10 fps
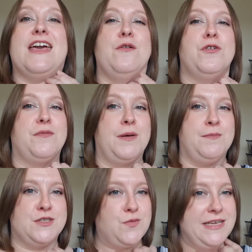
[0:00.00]
it would have been
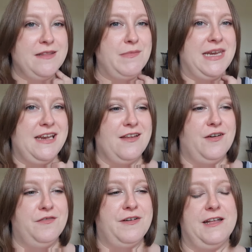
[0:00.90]
between the Mini
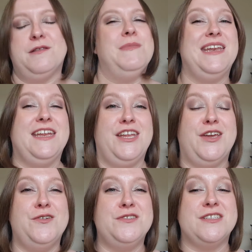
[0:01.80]
Love and the Mini
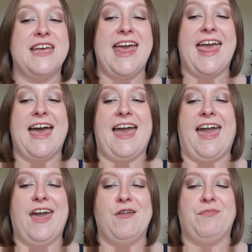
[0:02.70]
Nude.
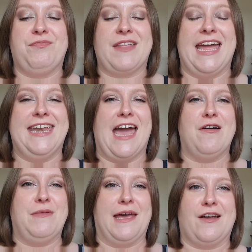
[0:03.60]
And now
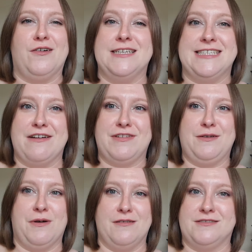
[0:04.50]
I'm like, oh, I
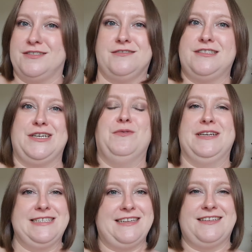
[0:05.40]
definitely don't
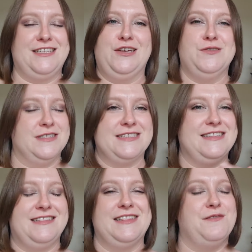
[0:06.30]
want to lose
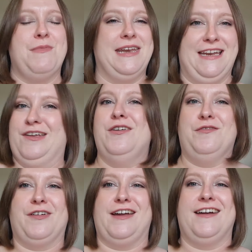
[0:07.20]
the Mini
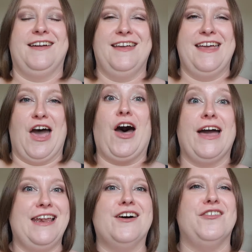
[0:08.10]
Love.
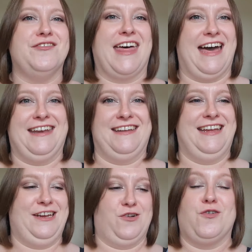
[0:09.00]
I love that
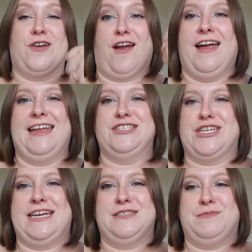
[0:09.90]
inner corner highlight
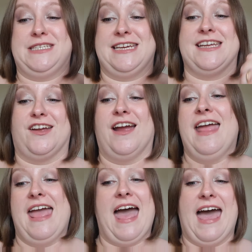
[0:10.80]
shade in particular,
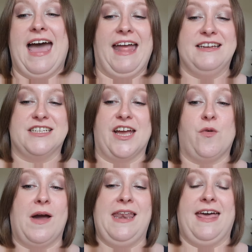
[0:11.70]
and I
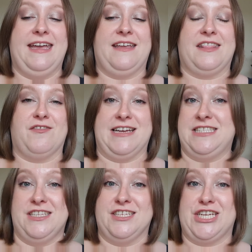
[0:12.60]
quite like the
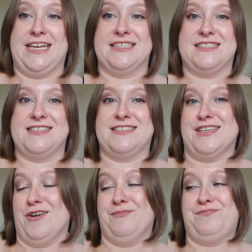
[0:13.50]
rest of the shades.
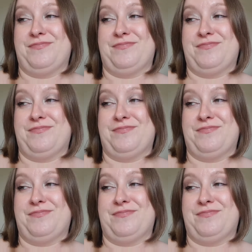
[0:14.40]
So